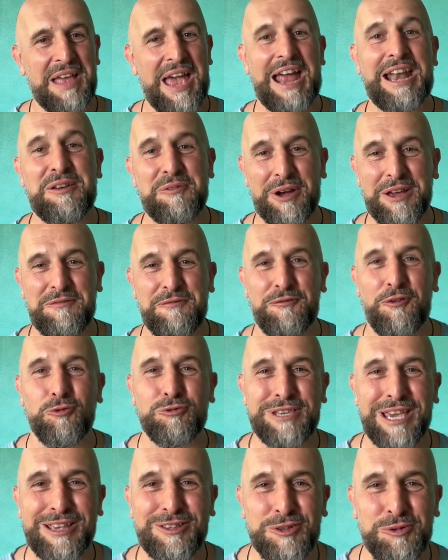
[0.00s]
Anyway,
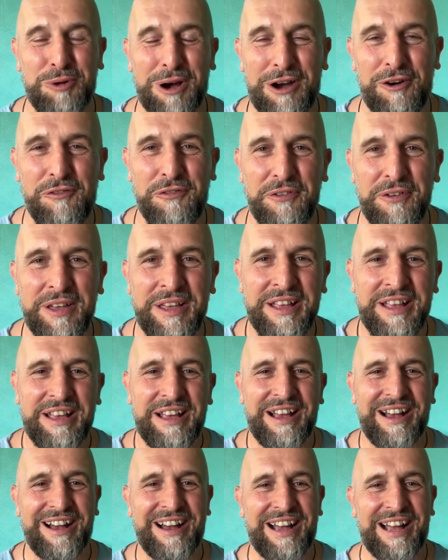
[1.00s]
14-12.
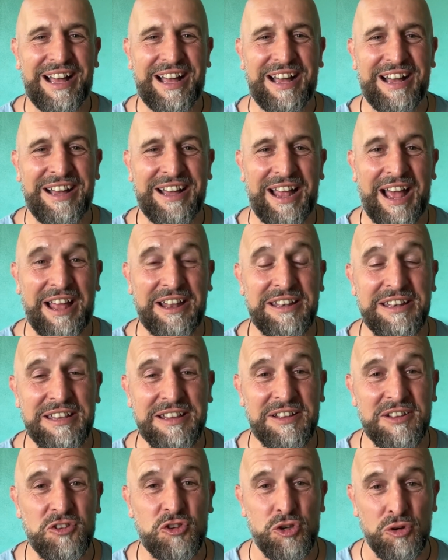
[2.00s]
And
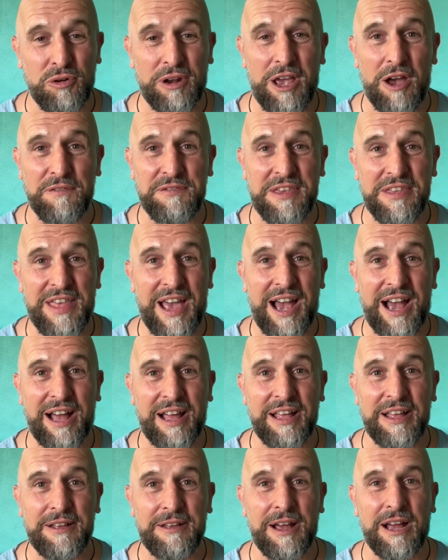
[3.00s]
shortly after
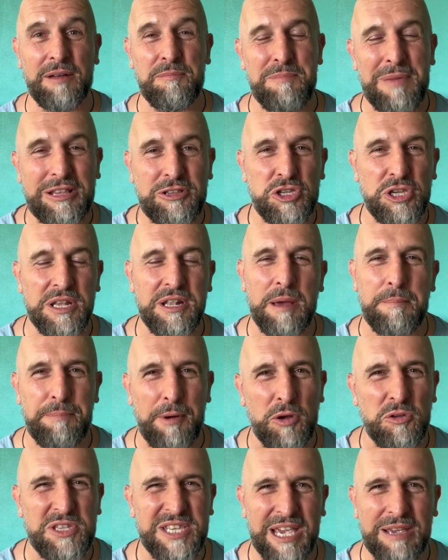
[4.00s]
that, I mentioned that
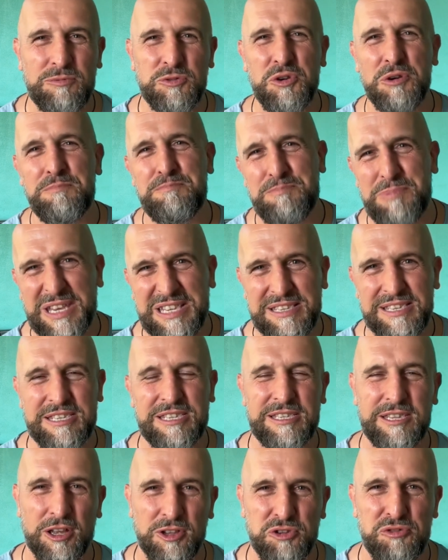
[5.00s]
both teams were a bit
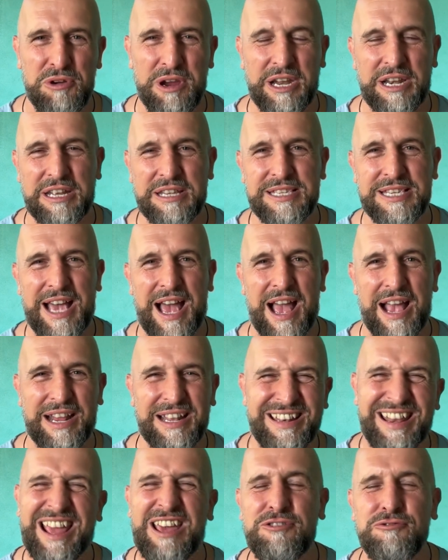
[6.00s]
stuttery in attack.
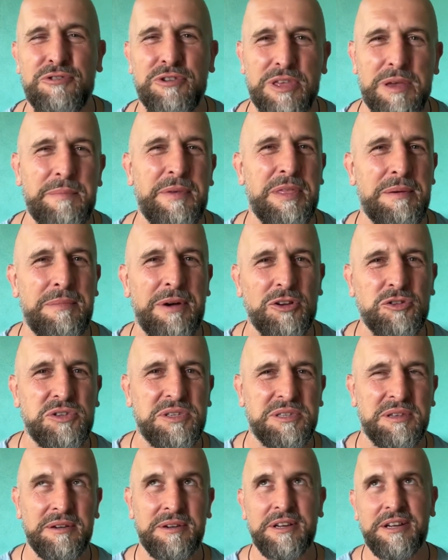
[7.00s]
Neither of them are the
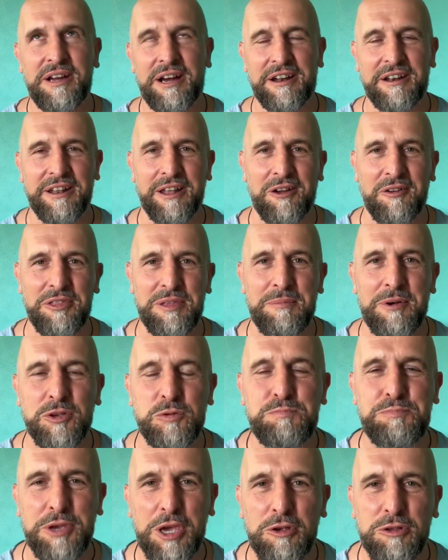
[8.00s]
most, I don't know, the
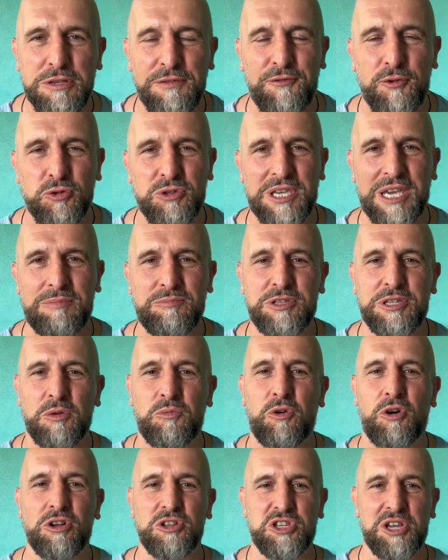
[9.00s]
most beautiful teams to
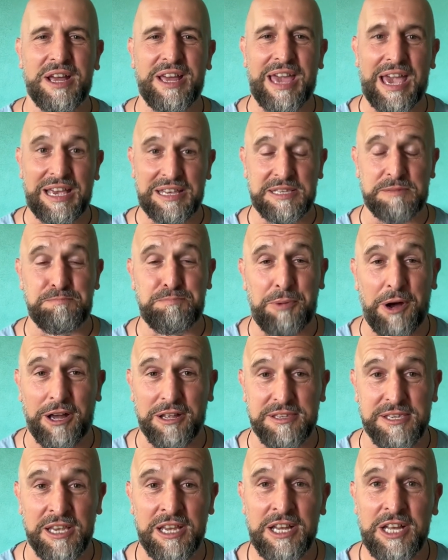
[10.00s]
watch, I guess.
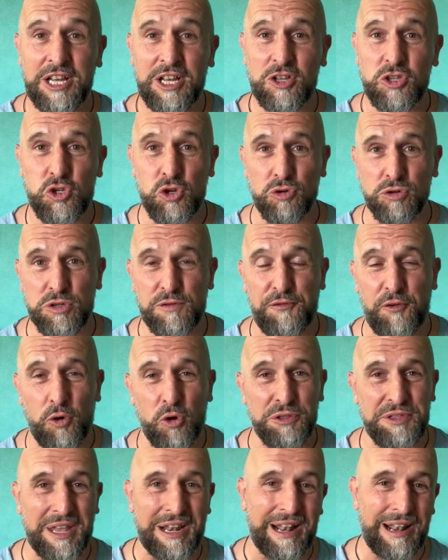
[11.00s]
But George
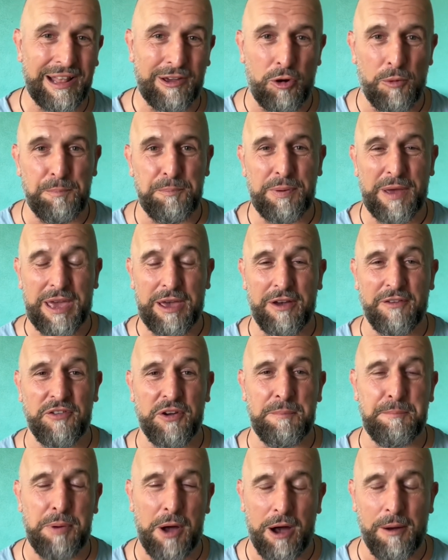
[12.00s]
Ford did a little bit of
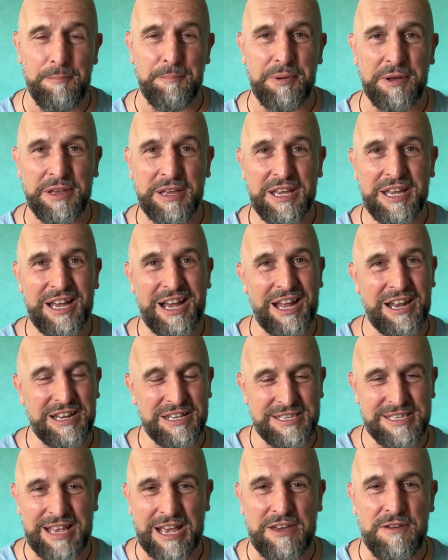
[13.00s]
a pump and a
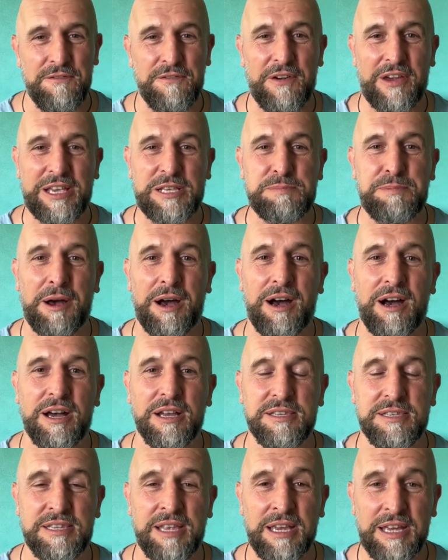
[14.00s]
second phase
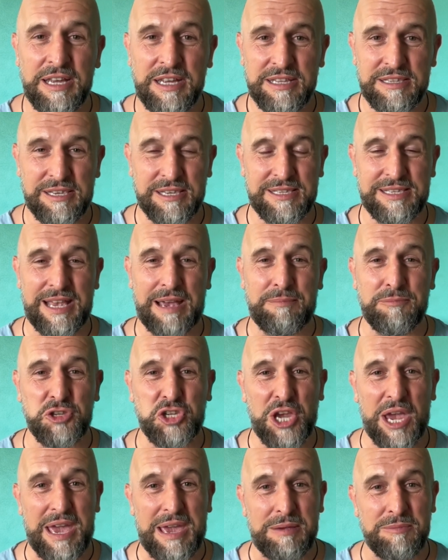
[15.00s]
pass to Sam
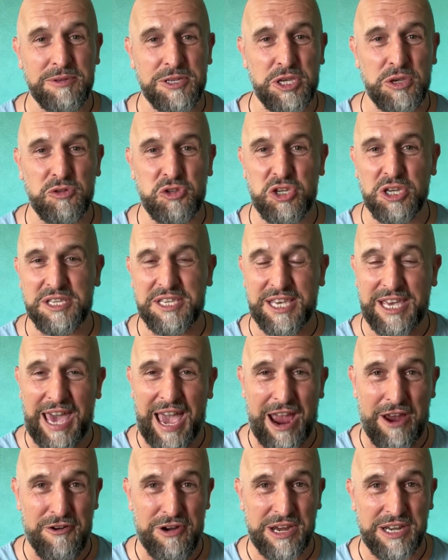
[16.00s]
James, who just
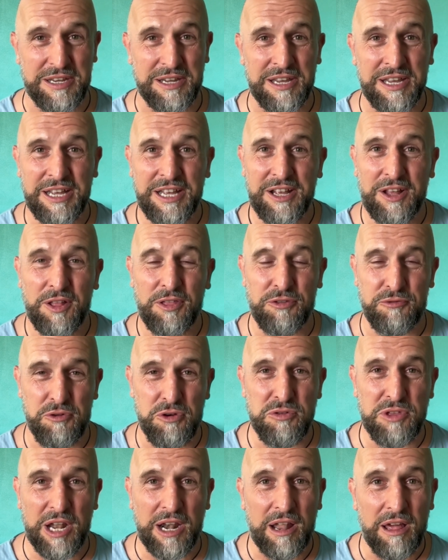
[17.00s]
carried
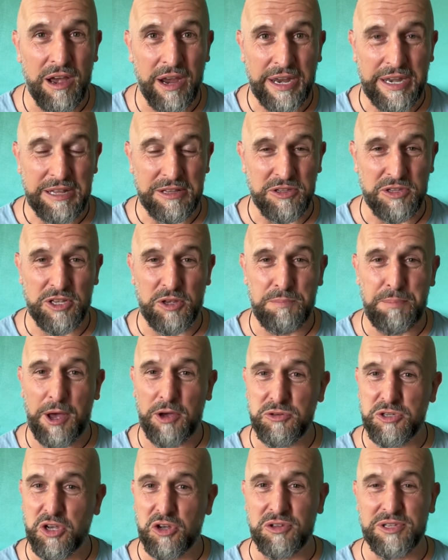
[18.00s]
through the line, and
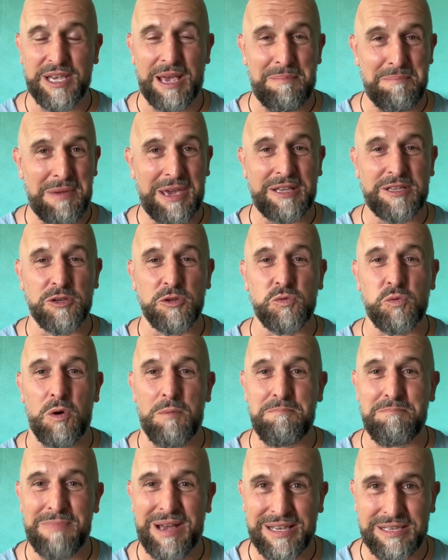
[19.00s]
post-contact meters were
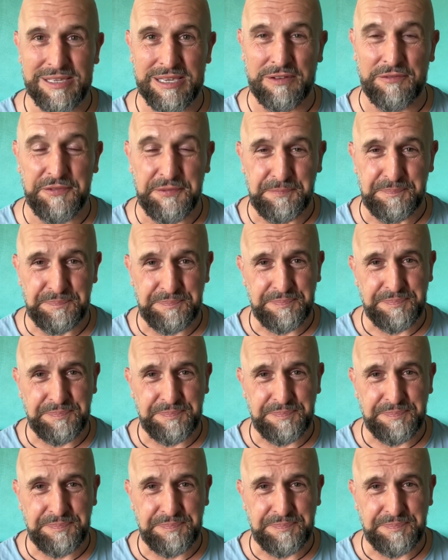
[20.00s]
massive.